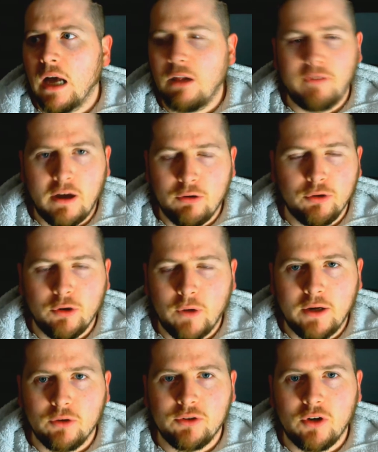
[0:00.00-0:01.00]
Alvaro
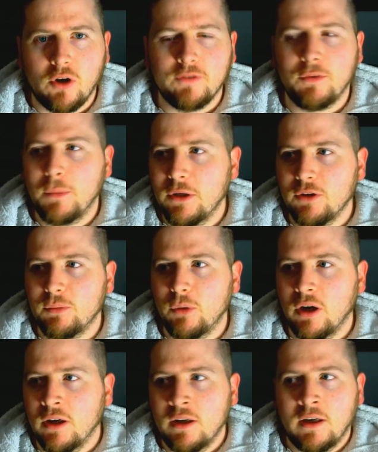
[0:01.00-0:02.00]
Negredo scores for
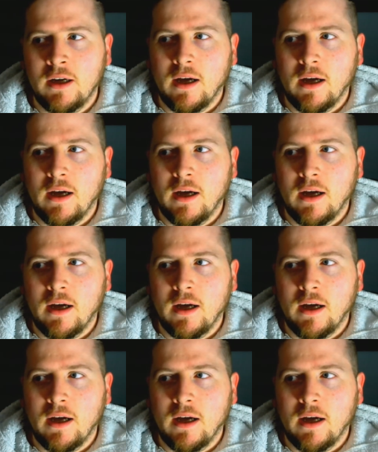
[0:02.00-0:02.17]
Middlesbrough.